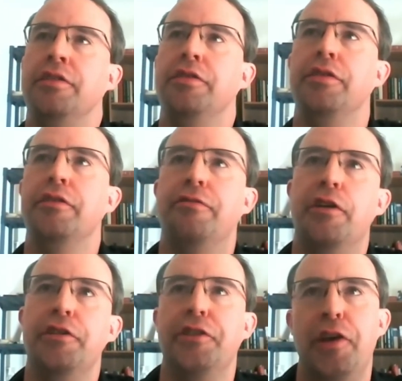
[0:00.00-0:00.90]
The
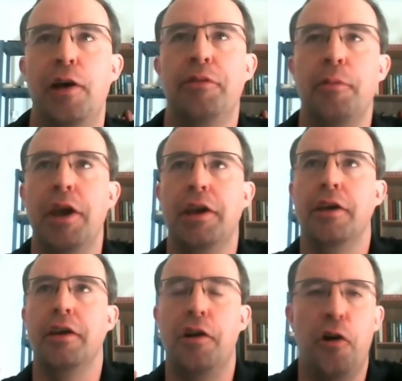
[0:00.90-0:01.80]
first attempts at
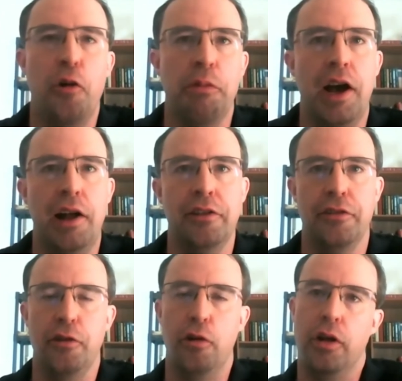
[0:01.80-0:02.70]
making a home
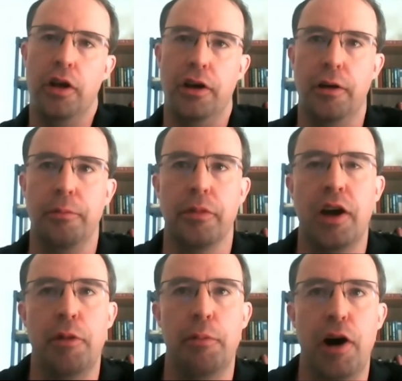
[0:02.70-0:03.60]
console um,
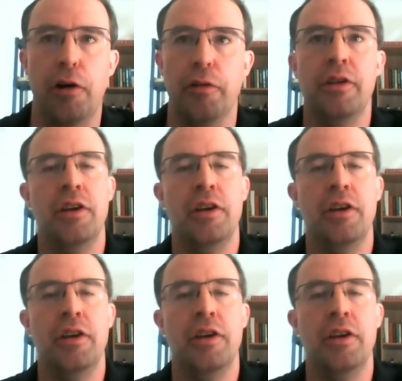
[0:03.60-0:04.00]
come about.